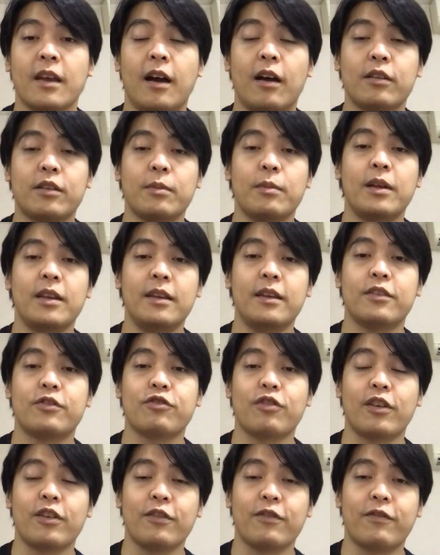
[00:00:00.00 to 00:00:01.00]
Ultimately, it's
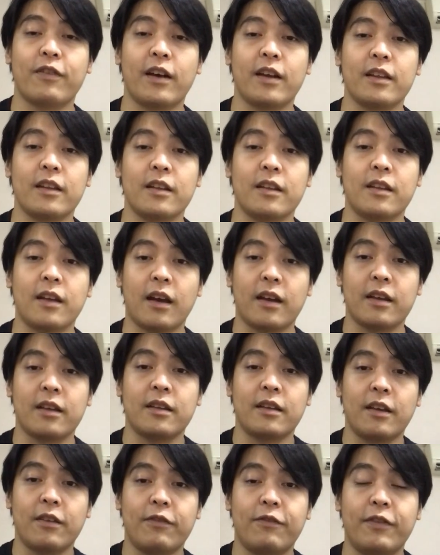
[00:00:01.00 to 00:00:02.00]
trying to find the
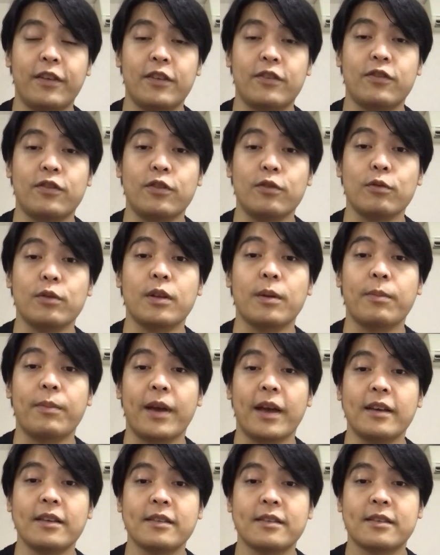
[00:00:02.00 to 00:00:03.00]
diet that fits you the
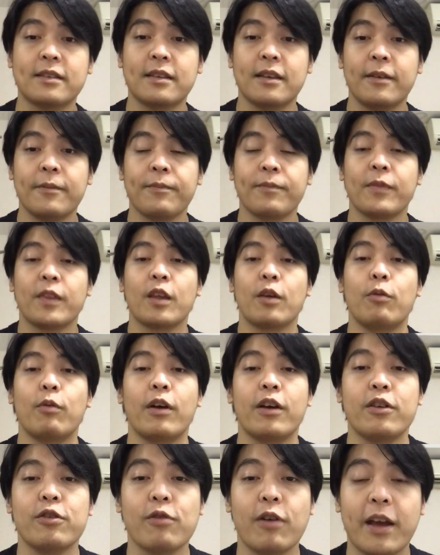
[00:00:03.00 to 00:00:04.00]
best,
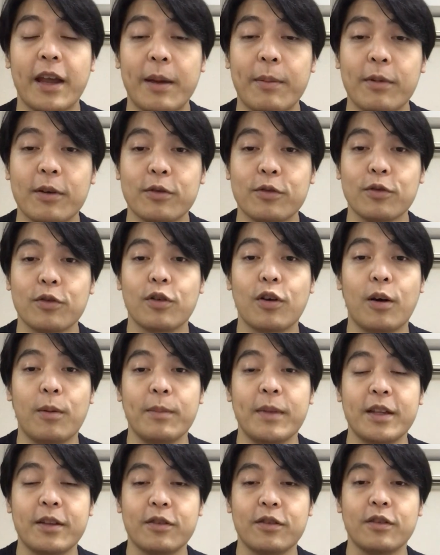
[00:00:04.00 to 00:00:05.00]
where you are able to
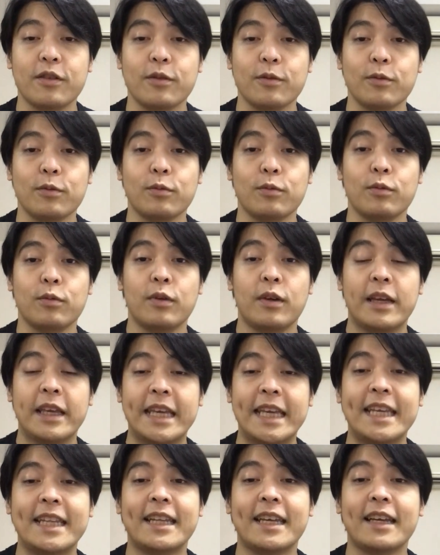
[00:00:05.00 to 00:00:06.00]
commit to
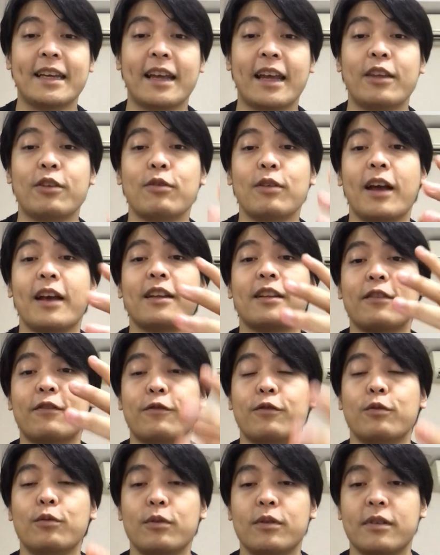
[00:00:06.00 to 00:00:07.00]
eating and you like the
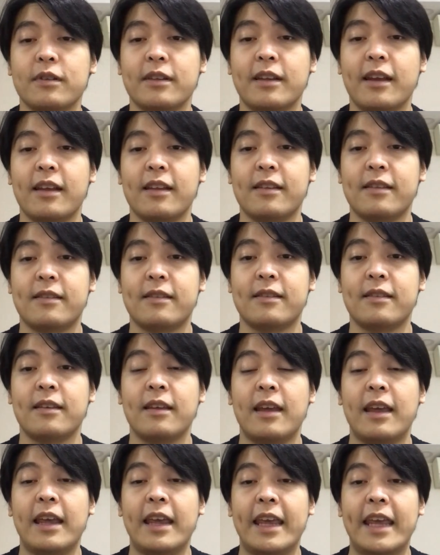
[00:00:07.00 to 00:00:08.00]
food that's
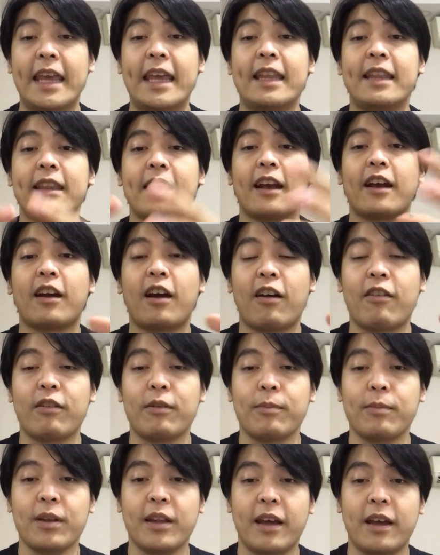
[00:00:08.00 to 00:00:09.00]
in that
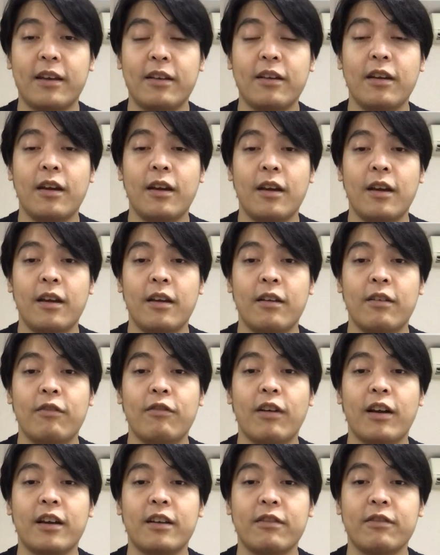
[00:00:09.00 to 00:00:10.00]
current plan
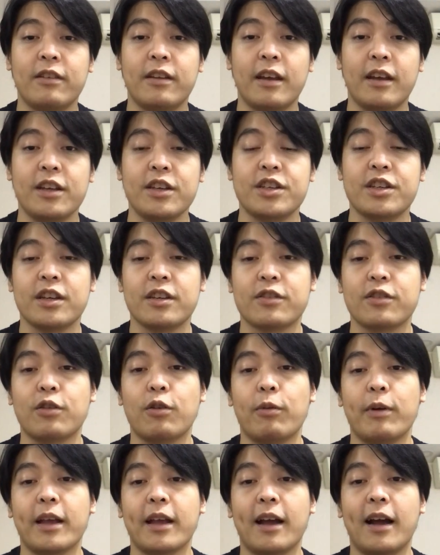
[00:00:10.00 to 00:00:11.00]
rather than just
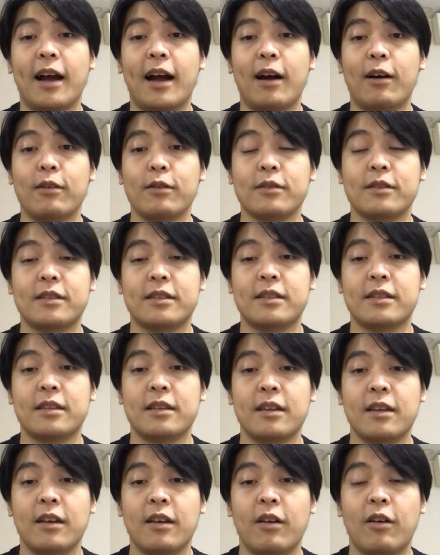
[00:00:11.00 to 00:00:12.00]
going out
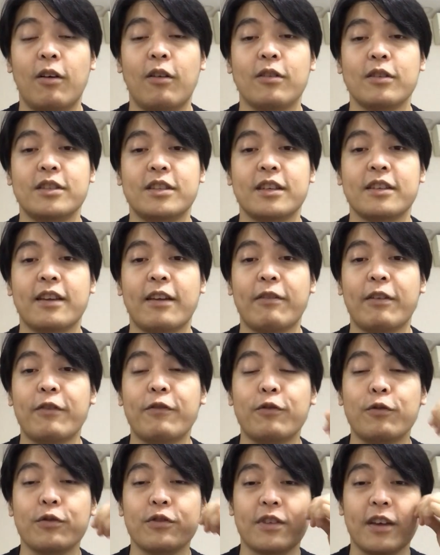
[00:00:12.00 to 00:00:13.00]
or just having
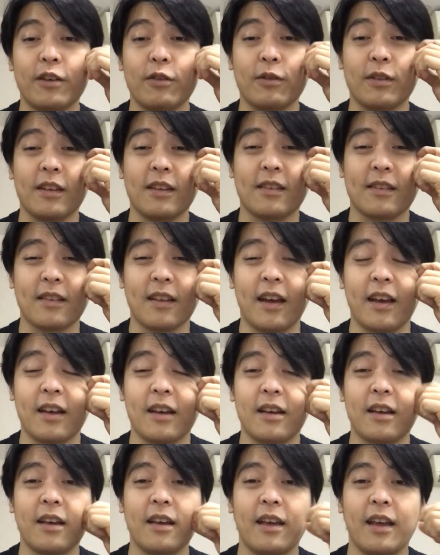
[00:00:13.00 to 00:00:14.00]
foods that you
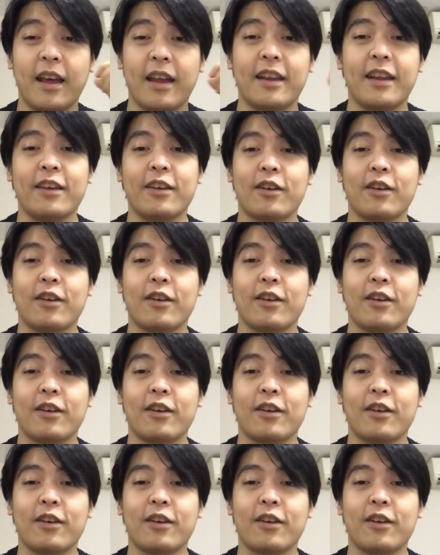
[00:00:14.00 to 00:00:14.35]
dislike and then